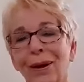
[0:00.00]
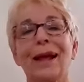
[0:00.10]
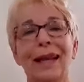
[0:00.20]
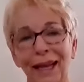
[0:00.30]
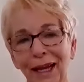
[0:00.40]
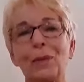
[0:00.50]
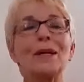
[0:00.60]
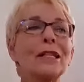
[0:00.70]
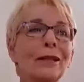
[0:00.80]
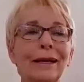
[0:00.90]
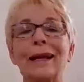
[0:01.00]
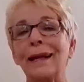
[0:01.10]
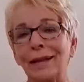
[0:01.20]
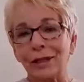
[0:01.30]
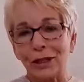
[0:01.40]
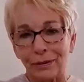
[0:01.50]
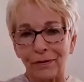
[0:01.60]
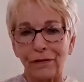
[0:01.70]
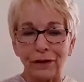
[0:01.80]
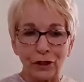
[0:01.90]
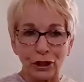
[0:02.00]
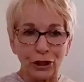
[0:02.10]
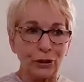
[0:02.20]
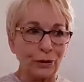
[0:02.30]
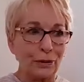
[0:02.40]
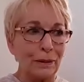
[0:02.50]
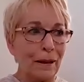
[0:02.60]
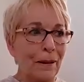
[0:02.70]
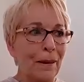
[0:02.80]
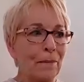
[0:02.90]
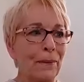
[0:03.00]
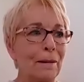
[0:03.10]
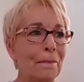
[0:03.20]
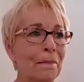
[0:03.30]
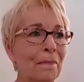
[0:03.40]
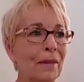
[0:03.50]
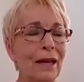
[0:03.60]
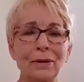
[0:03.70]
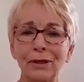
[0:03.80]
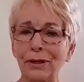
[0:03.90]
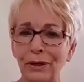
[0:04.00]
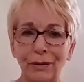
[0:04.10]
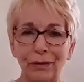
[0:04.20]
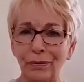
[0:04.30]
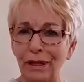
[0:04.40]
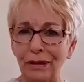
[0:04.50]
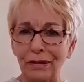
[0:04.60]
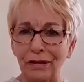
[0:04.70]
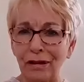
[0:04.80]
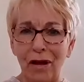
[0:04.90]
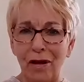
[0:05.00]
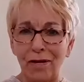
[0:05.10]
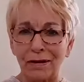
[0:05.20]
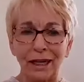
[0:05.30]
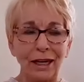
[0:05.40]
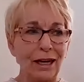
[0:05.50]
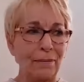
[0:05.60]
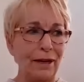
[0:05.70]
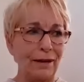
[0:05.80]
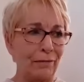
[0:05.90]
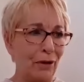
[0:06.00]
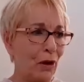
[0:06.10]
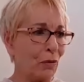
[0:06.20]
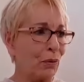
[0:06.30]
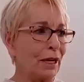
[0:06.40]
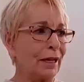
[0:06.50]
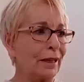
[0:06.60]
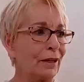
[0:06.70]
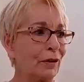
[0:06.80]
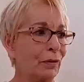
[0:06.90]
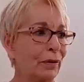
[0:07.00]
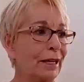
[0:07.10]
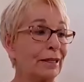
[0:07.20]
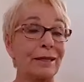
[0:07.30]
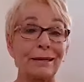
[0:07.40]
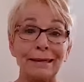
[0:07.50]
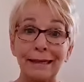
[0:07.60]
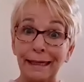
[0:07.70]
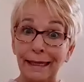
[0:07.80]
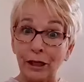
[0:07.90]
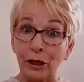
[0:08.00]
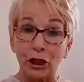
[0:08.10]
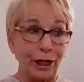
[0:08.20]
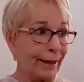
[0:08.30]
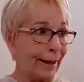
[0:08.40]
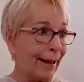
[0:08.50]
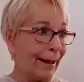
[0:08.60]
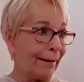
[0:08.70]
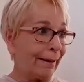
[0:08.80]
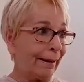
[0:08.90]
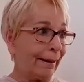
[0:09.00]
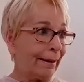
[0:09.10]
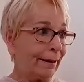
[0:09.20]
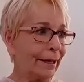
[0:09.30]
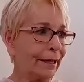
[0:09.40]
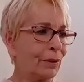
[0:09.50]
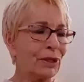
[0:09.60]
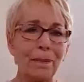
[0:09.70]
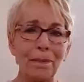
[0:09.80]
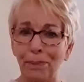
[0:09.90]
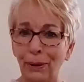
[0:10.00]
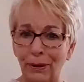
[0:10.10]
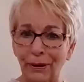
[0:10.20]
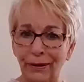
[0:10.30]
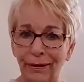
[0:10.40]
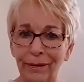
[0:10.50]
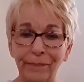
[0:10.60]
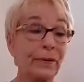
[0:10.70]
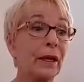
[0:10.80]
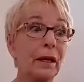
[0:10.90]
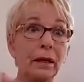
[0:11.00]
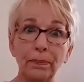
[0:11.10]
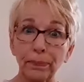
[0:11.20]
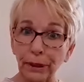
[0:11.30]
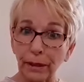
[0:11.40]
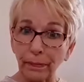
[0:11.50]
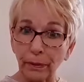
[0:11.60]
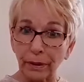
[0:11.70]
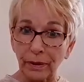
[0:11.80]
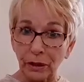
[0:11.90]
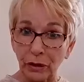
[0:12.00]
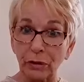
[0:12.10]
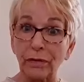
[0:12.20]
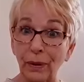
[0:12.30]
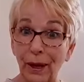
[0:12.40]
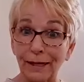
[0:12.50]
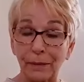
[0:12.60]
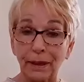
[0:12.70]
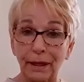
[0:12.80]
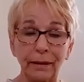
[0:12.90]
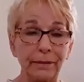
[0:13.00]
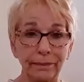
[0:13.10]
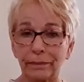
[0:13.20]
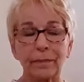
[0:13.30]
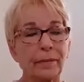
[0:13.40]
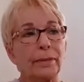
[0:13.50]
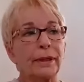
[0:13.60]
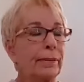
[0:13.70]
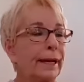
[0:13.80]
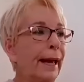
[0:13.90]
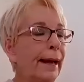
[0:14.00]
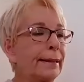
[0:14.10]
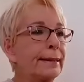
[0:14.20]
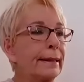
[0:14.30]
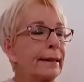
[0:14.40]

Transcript: He was looking at the tuna fish too, but he took a real long time at it, reading the ingredients on each can like it was a book. And a pretty boring one too, if you ask me, but nobody has.